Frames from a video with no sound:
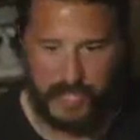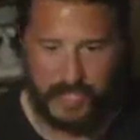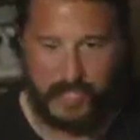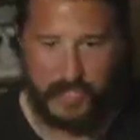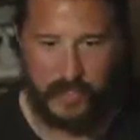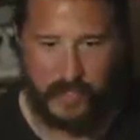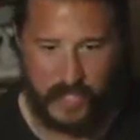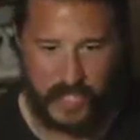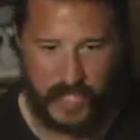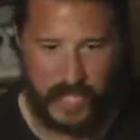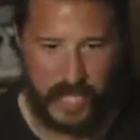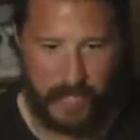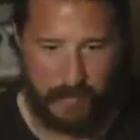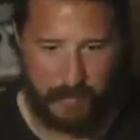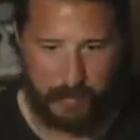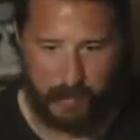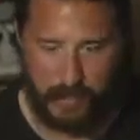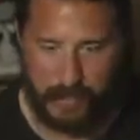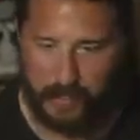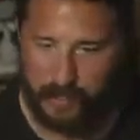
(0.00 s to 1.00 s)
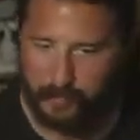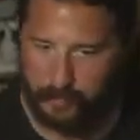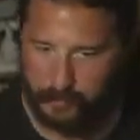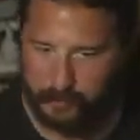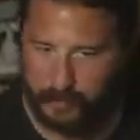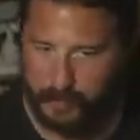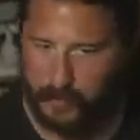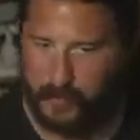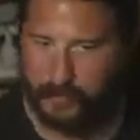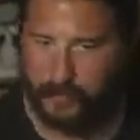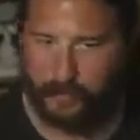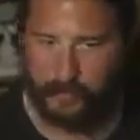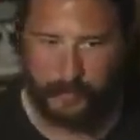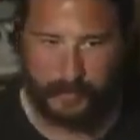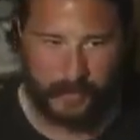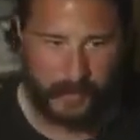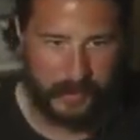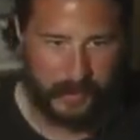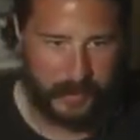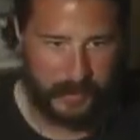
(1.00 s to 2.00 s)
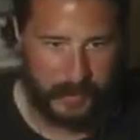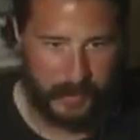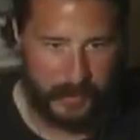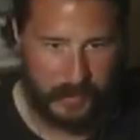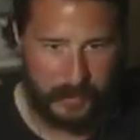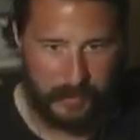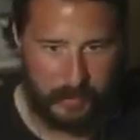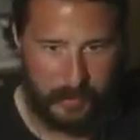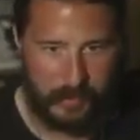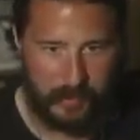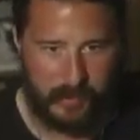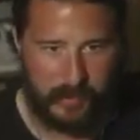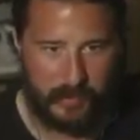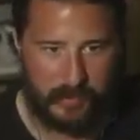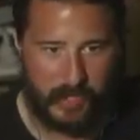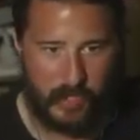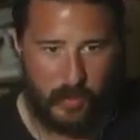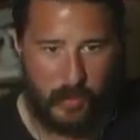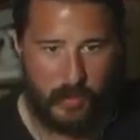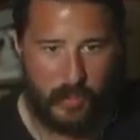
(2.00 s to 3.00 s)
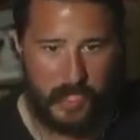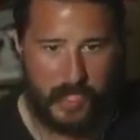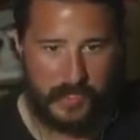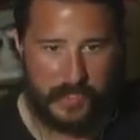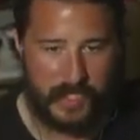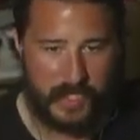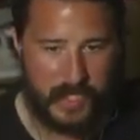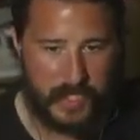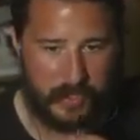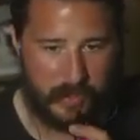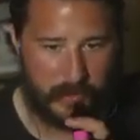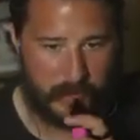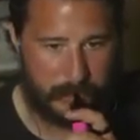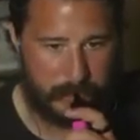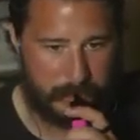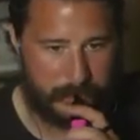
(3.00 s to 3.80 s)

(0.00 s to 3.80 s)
hear the gameplay, but apparently there's not a whole lot to hear.